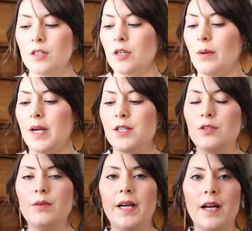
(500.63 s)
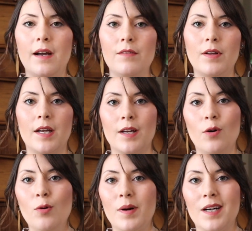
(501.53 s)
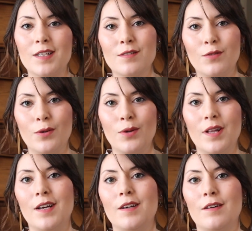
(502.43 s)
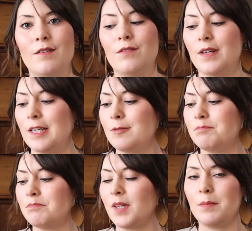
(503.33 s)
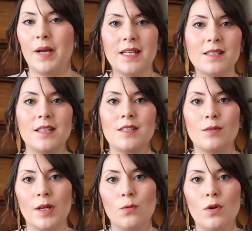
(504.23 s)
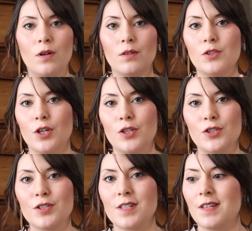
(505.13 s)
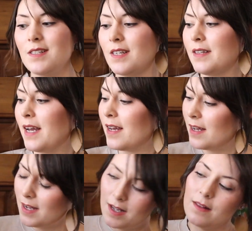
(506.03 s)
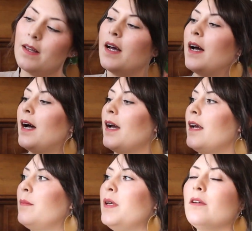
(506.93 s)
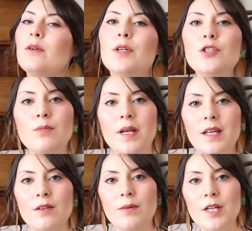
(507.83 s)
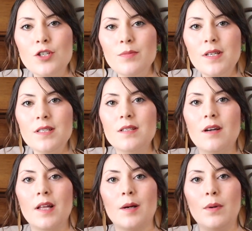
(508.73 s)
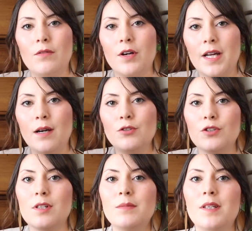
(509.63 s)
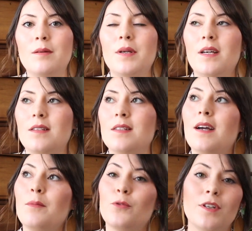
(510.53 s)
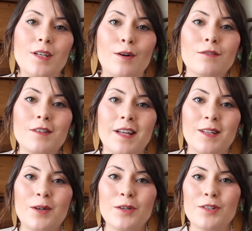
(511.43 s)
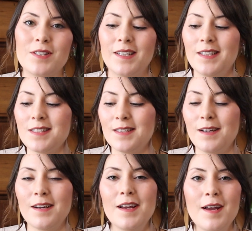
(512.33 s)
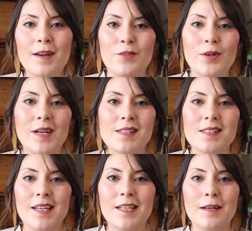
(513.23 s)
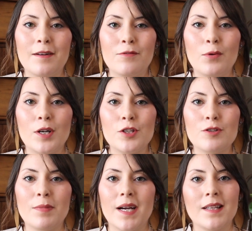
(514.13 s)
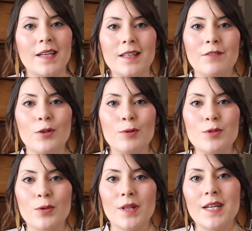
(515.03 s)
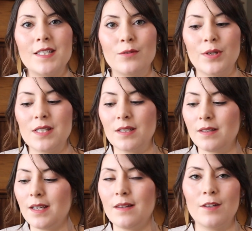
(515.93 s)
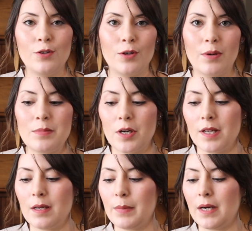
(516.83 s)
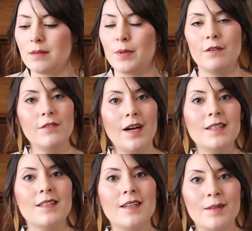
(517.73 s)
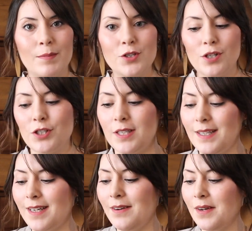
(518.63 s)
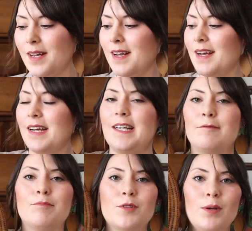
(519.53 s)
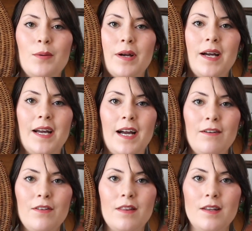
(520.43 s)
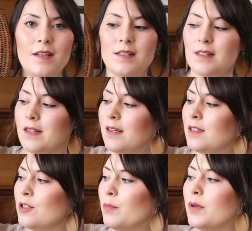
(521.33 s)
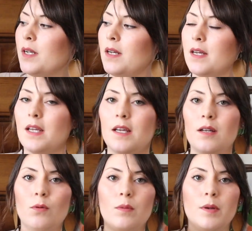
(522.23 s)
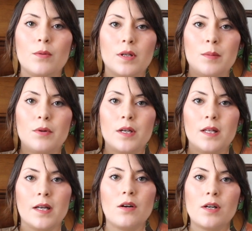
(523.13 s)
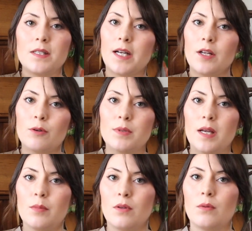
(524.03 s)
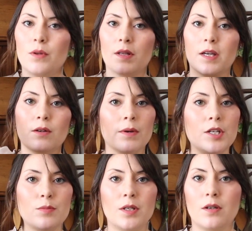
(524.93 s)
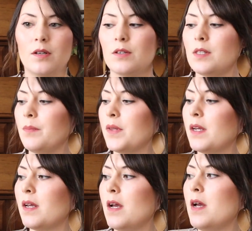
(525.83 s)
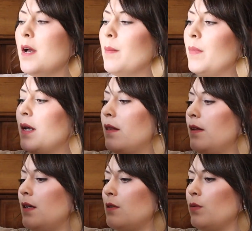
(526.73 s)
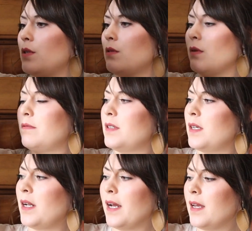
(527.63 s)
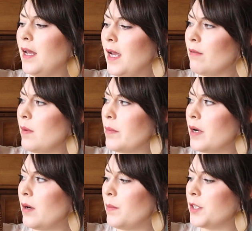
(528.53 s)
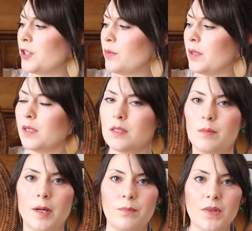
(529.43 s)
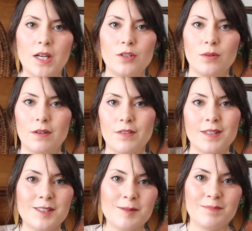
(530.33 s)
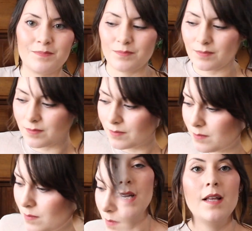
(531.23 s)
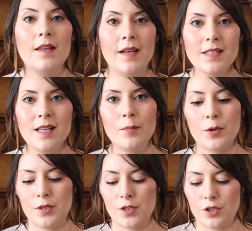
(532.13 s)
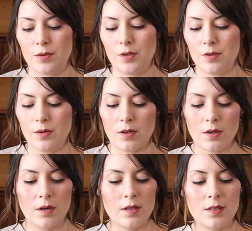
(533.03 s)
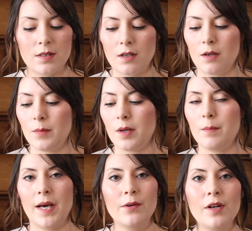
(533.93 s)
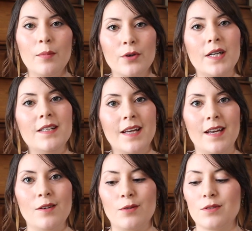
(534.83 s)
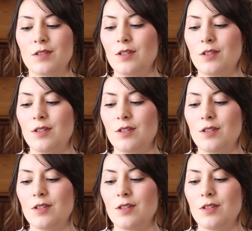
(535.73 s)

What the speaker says: So I do have like a whole box full of like baskets and like wall chargers and things like that I am either going to make an arrangement like above our couch or something, because I'm really over that large sign that's there. If you guys have watched my like living room tour that I did recently, then you know what I'm talking about. But if not, be sure to check that out. So anyway, I have this. I think it's so pretty. Again, it would be really pretty like on a dining room table with like an arrangement on it or something. But this was thrifted. I can't remember how much it was, but I do love this. The next thing I'm going to show you are some battery operated candles.